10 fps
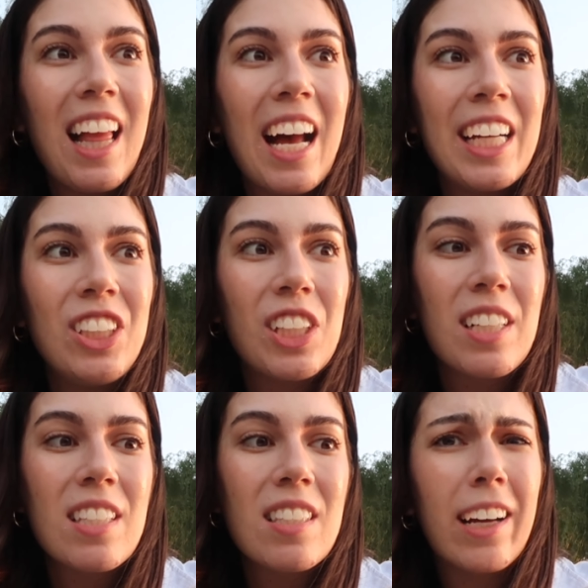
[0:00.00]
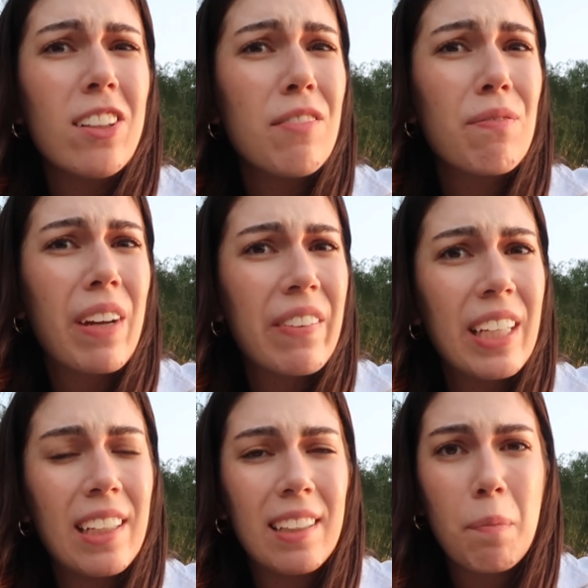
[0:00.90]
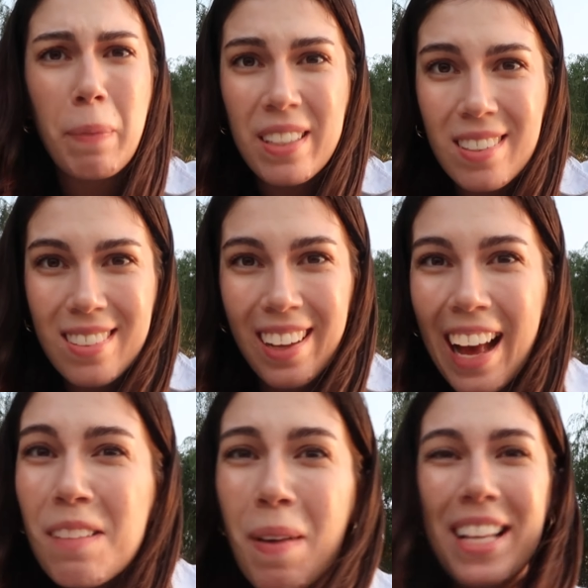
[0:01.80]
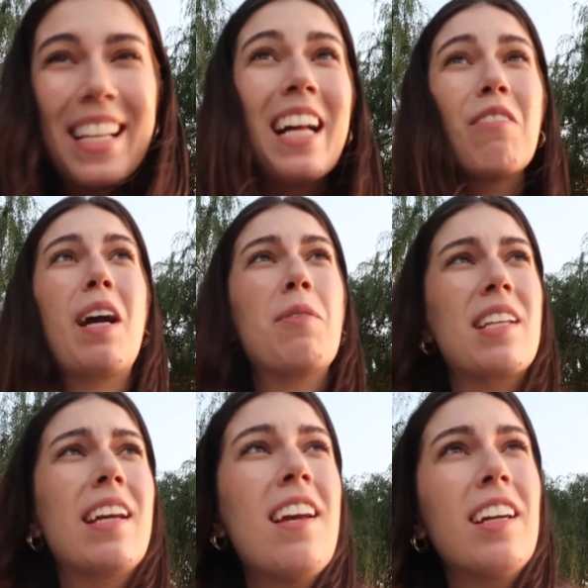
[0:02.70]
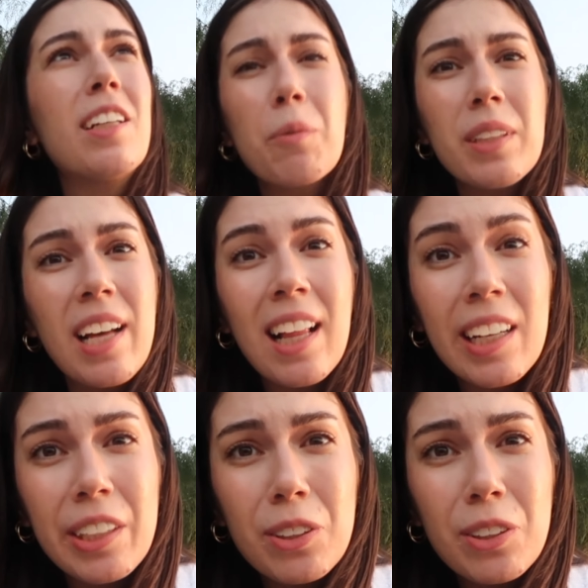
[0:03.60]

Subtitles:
I got very pissed at myself. I was like, girl, what the hell are you